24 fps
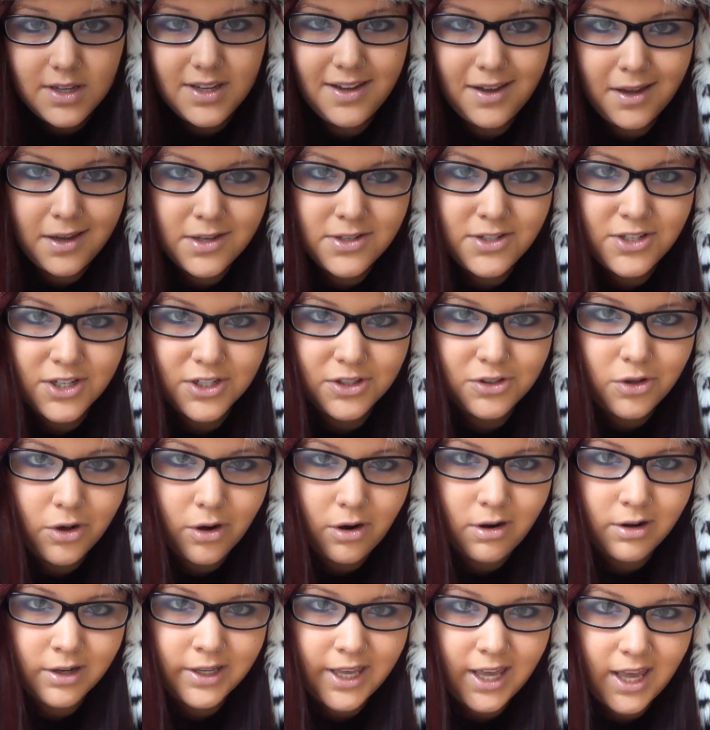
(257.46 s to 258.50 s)
Is it
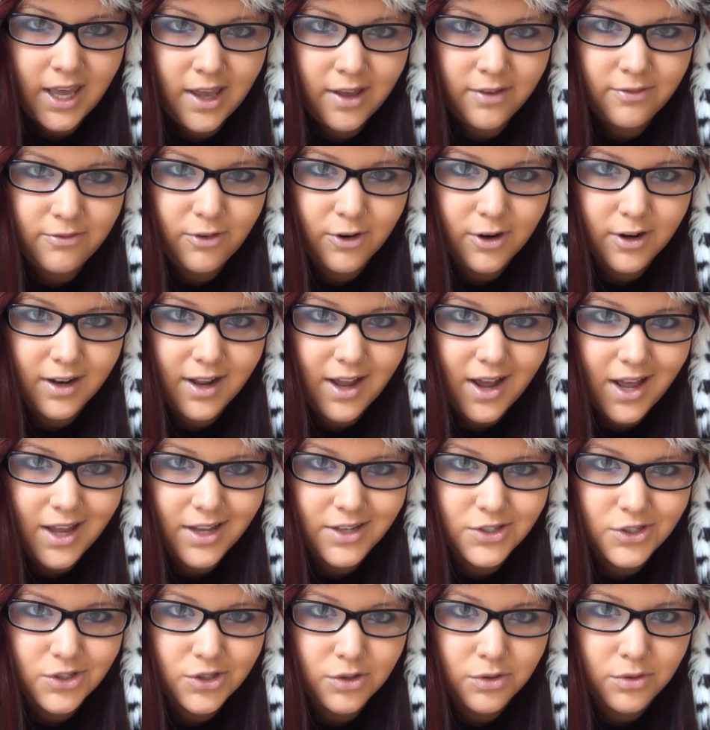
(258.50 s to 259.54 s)
okay for
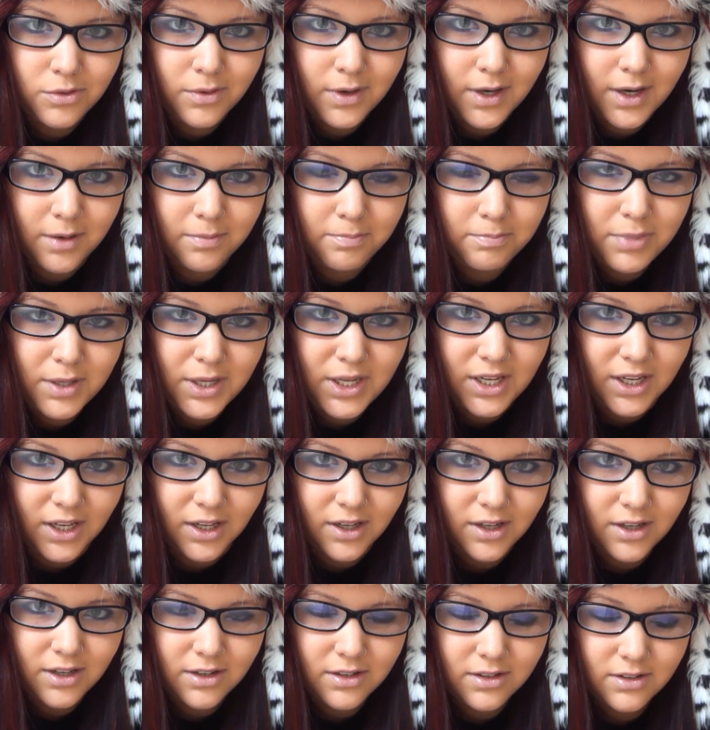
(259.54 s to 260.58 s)
guys to wear
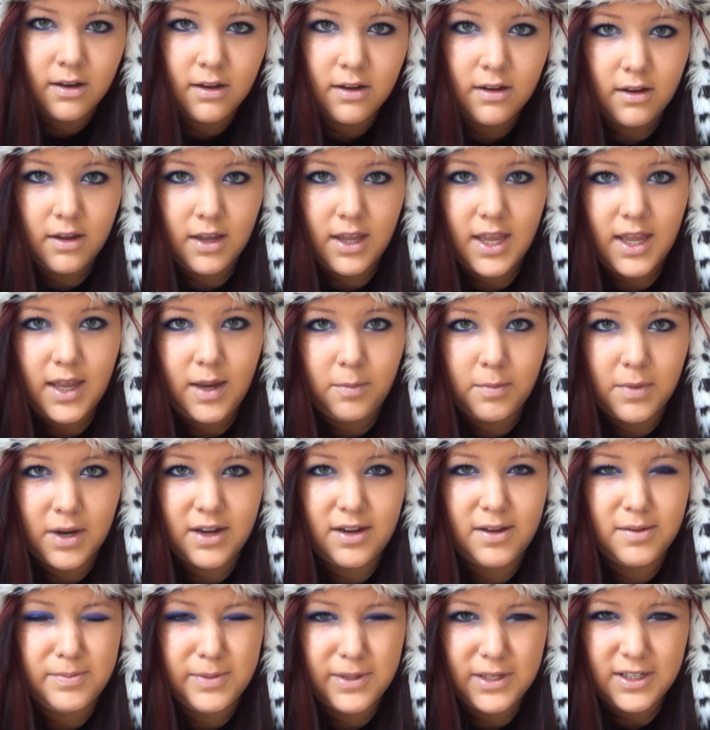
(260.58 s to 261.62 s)
pink? In
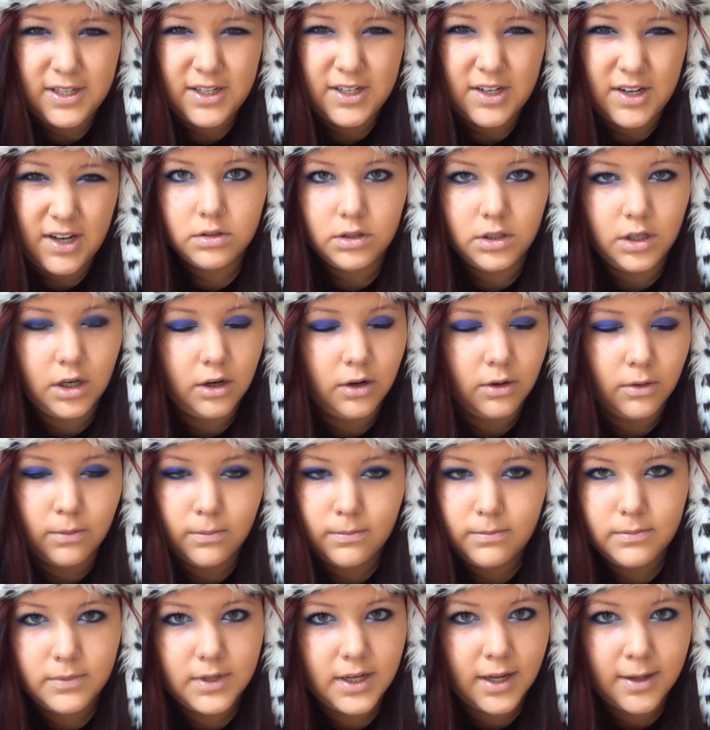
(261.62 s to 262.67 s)
my opinion, no,
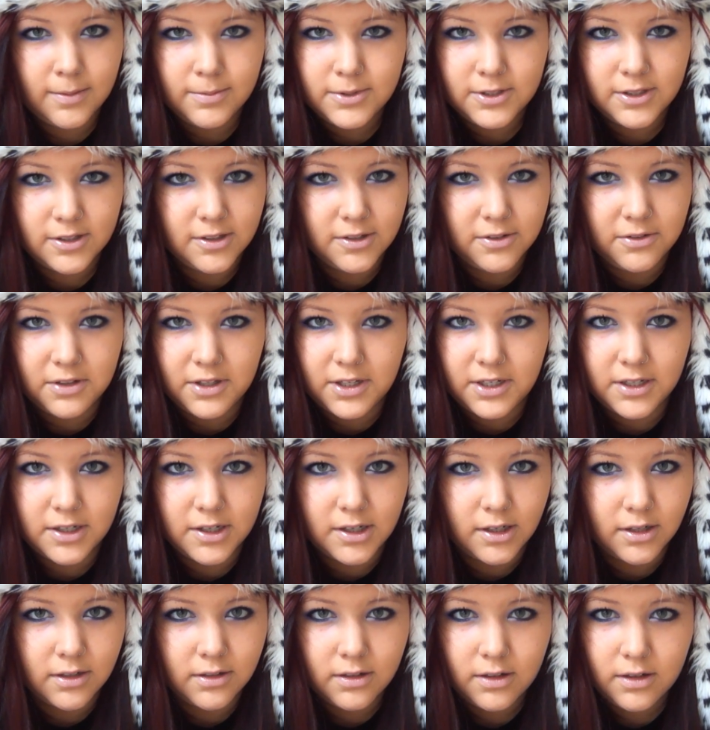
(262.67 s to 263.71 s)
absolutely not.
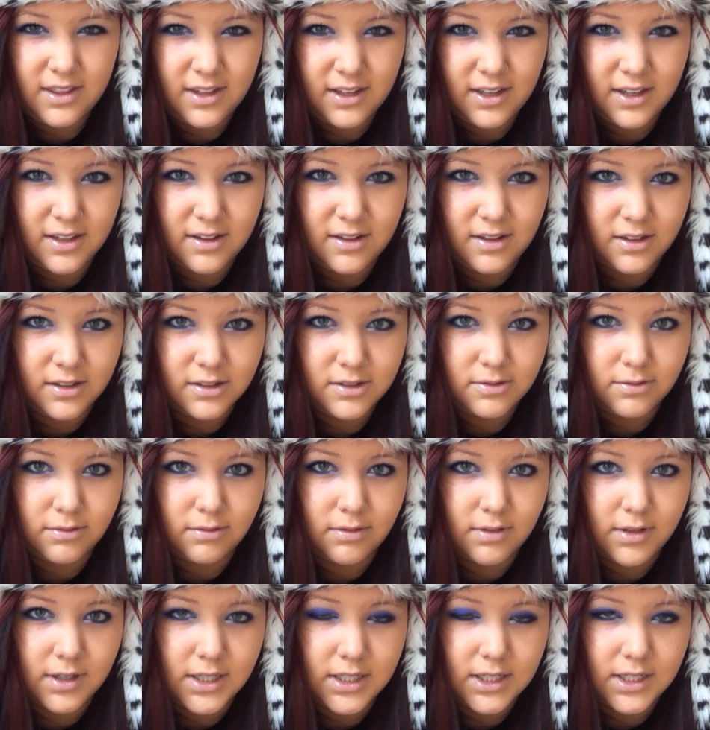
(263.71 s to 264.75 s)
I think it looks
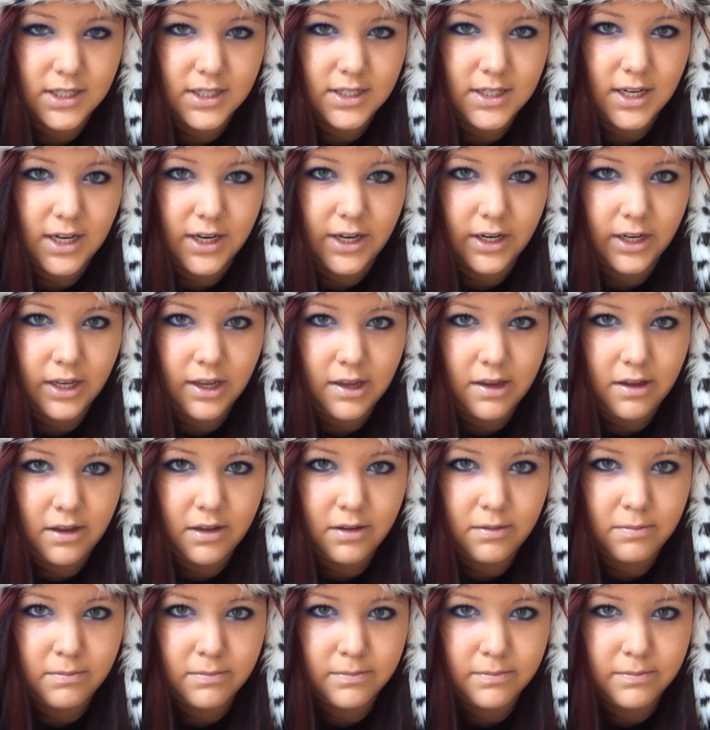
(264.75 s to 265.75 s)
really tacky.